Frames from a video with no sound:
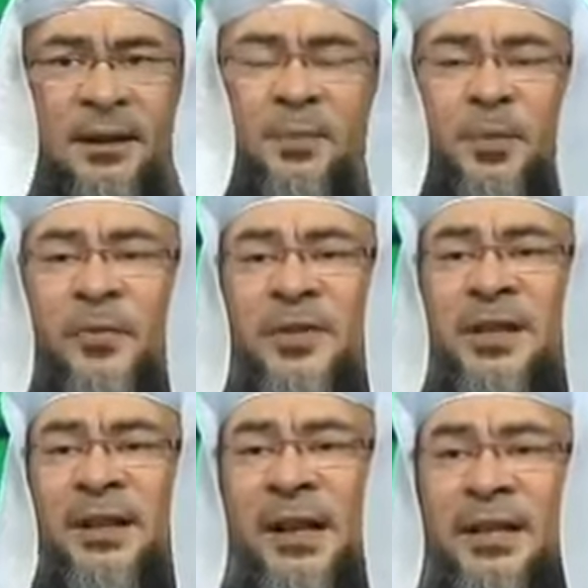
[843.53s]
And the
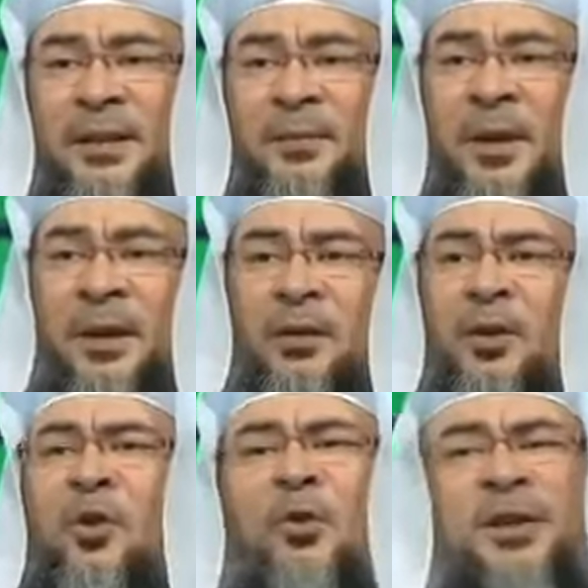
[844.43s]
Prophet said,
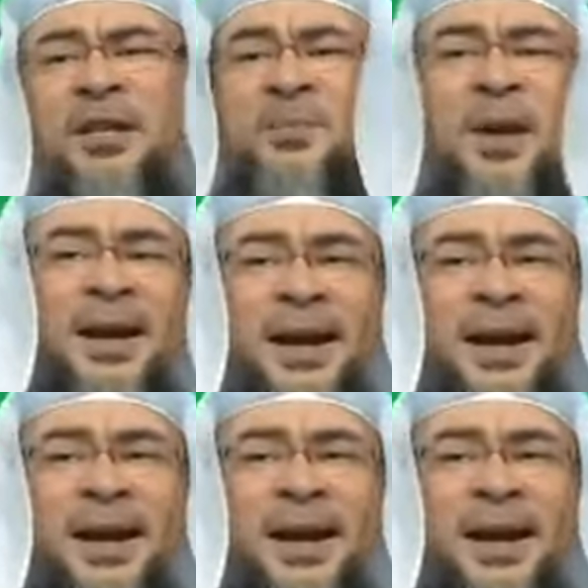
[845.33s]
No, it